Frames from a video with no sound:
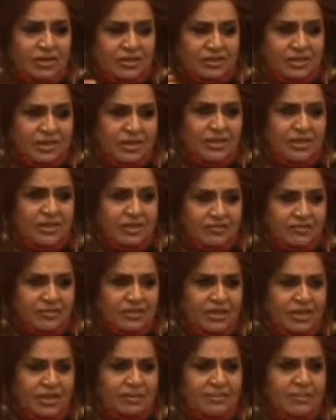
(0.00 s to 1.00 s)
daily, every
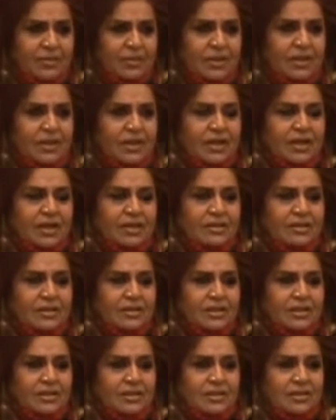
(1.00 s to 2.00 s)
day and
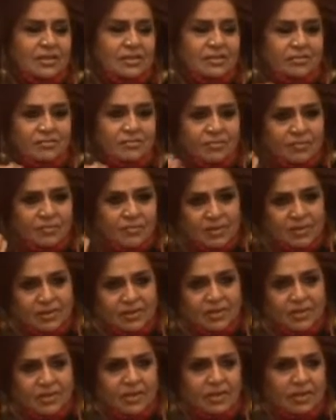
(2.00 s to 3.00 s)
then um,
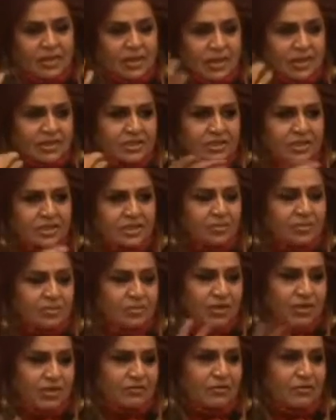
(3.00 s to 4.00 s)
hair serum
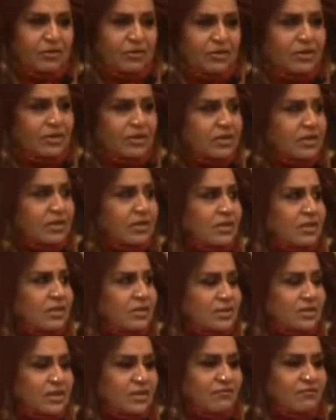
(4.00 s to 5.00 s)
whenever uh,
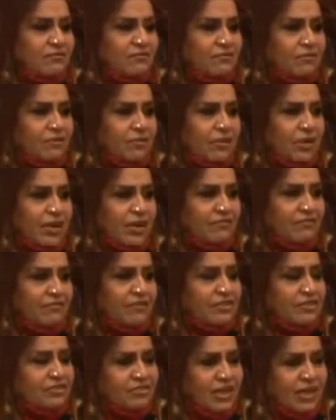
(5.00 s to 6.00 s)
skin or hair
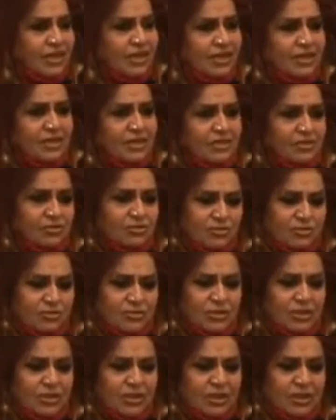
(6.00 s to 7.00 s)
feels dry. So it
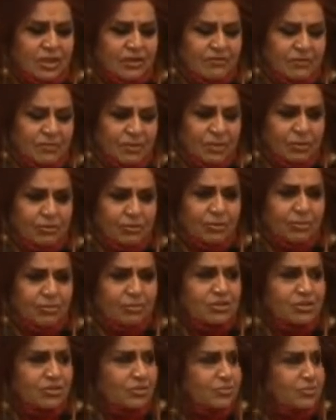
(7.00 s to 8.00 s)
was, everyone wrote a
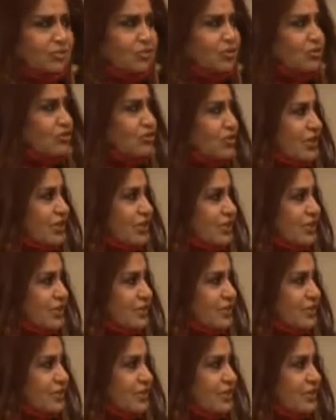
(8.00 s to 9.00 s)
prescription on Shahnaz.
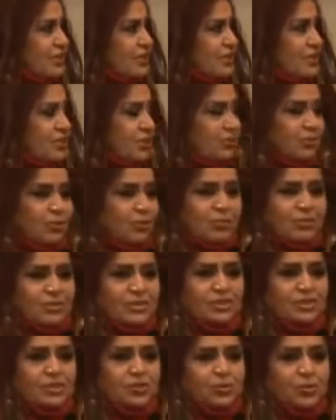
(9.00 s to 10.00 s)
Then we opened
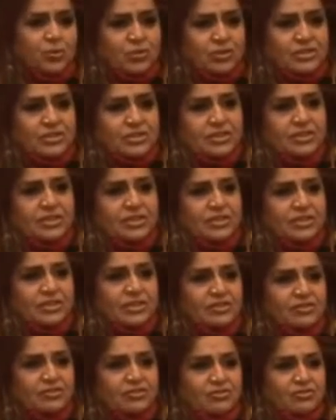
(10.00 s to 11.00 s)
schools
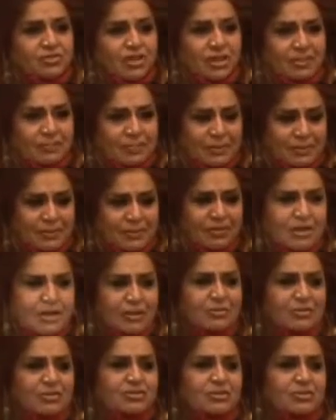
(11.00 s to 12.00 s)
to train people to write
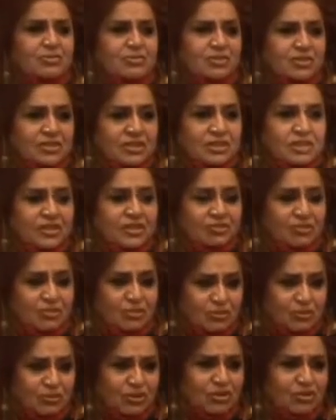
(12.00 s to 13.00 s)
prescriptions. So the
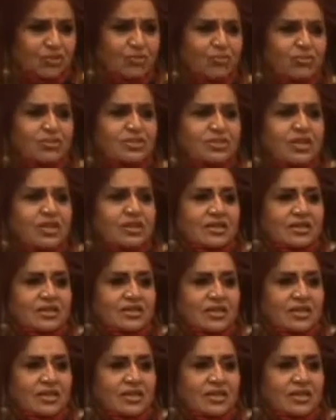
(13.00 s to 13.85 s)
beauty school started.